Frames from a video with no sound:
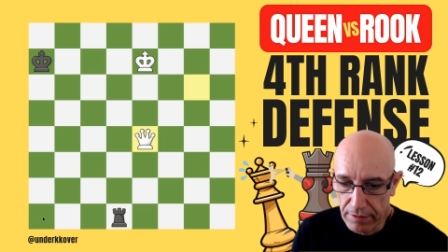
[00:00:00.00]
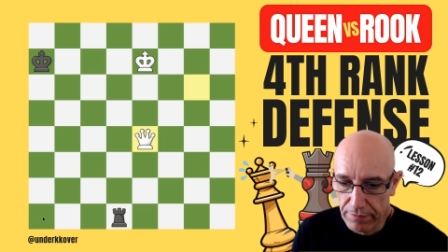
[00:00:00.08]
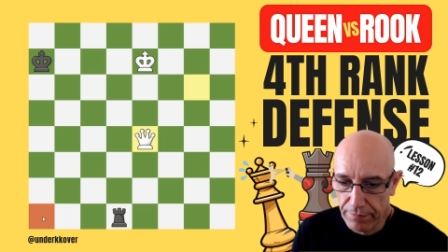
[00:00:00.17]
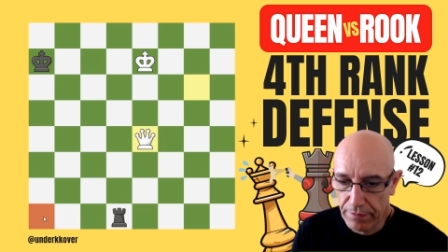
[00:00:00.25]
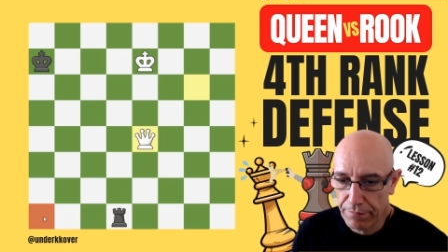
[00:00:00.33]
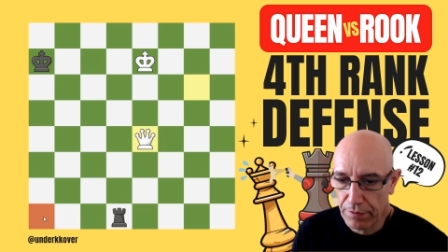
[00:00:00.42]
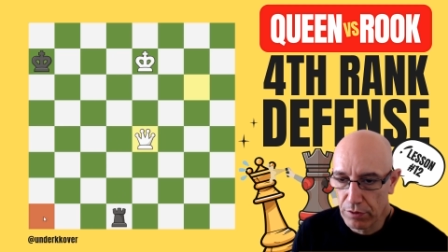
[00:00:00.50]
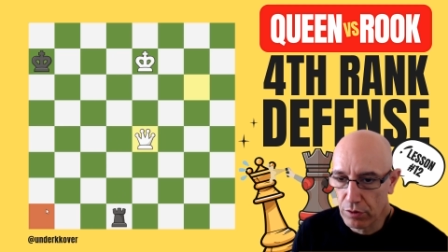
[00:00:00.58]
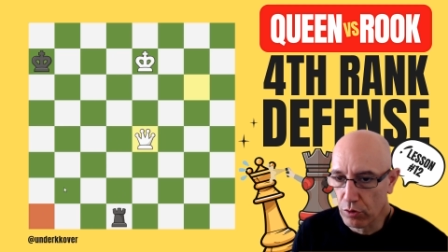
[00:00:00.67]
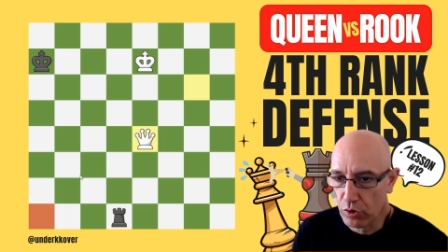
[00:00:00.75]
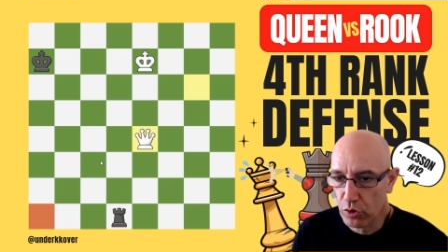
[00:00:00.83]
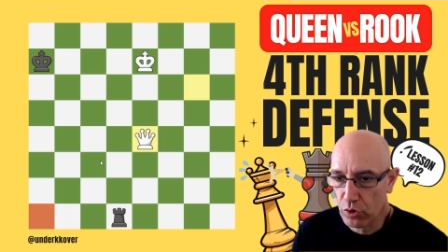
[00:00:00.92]
If it
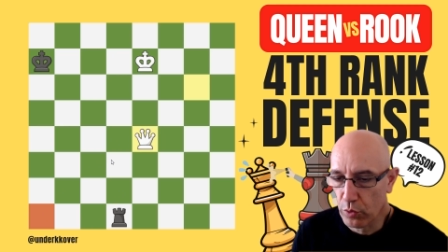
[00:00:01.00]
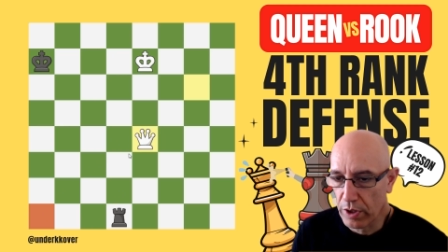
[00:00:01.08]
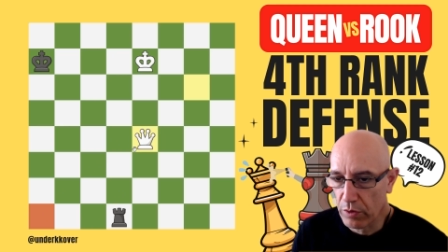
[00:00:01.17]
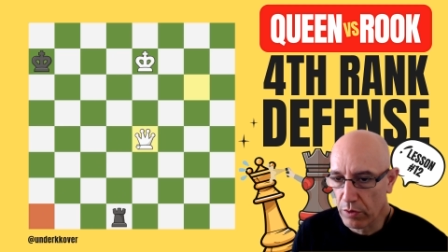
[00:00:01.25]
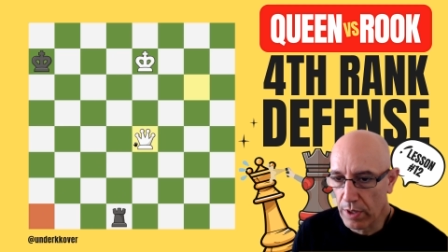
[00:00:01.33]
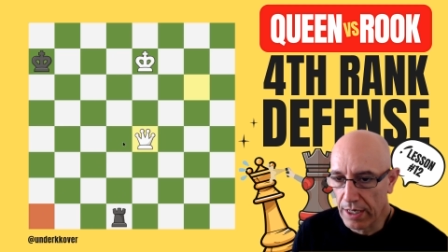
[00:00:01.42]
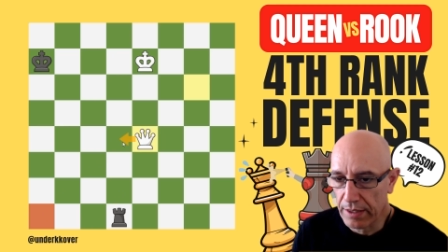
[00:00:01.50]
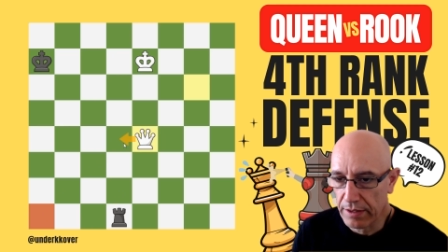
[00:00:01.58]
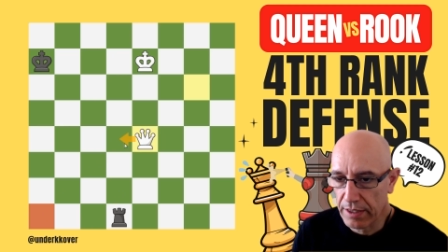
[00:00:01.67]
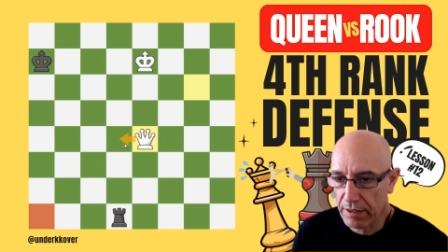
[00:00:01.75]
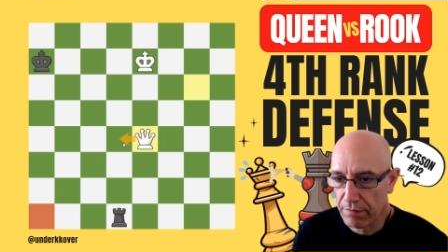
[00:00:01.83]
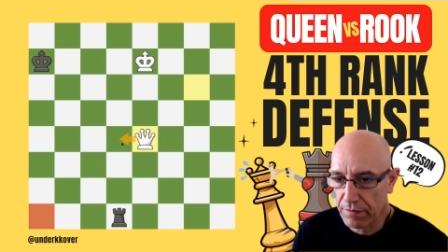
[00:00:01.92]
goes to a1, I
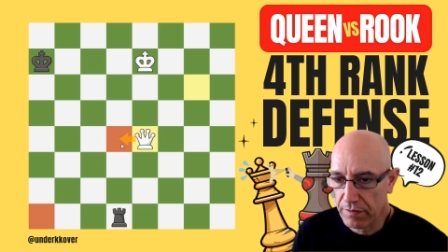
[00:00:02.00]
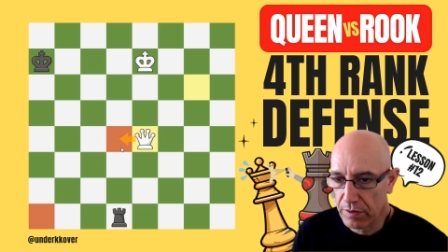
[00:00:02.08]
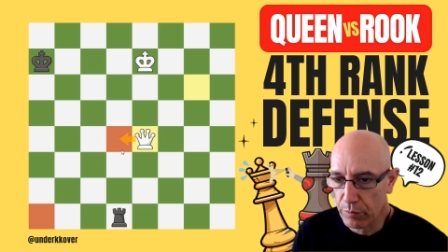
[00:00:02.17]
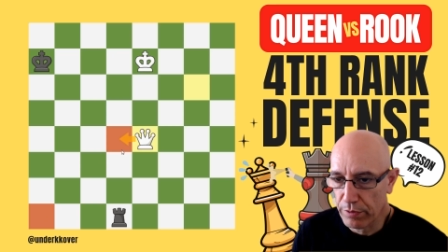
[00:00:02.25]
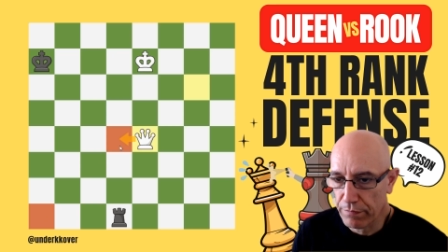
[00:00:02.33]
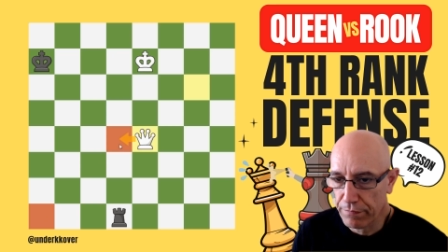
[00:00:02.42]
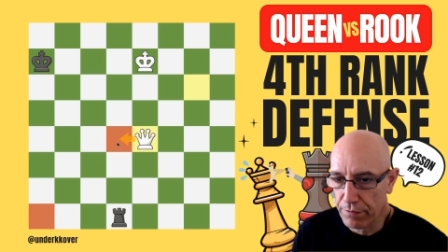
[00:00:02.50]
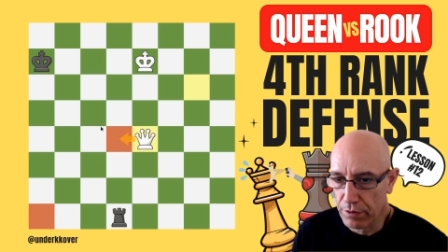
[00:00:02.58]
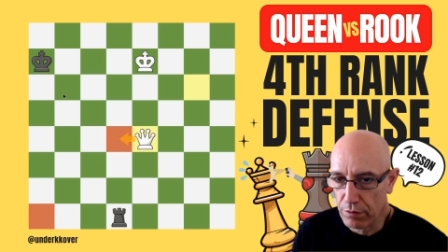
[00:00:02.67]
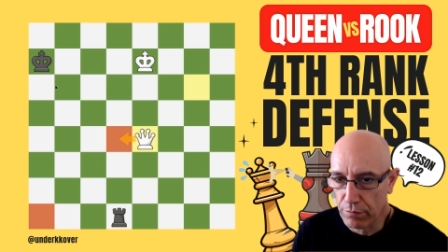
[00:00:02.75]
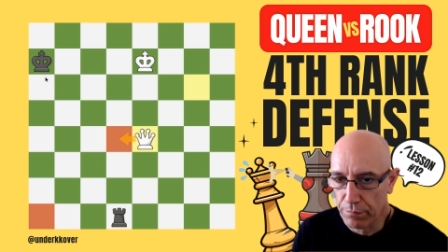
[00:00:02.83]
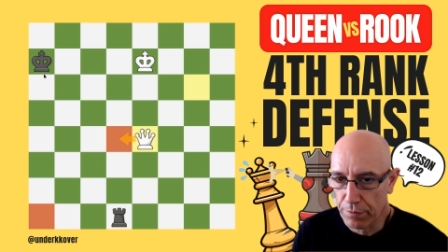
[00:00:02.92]
have a simple fork
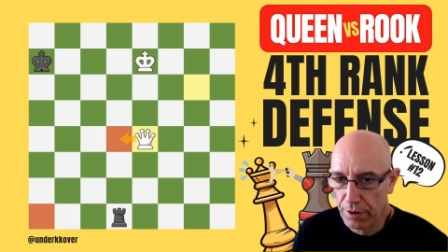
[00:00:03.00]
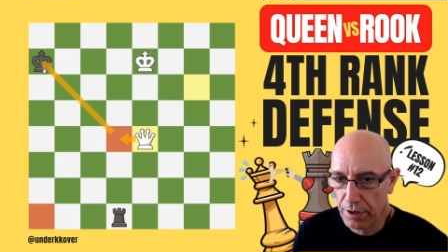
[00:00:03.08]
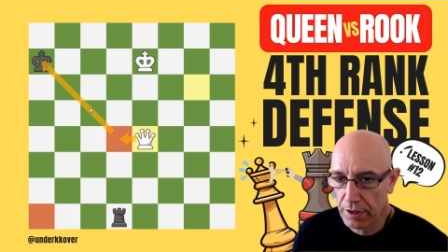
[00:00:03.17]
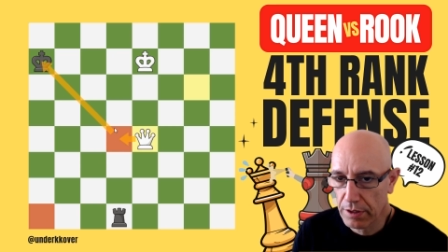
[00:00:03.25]
over here.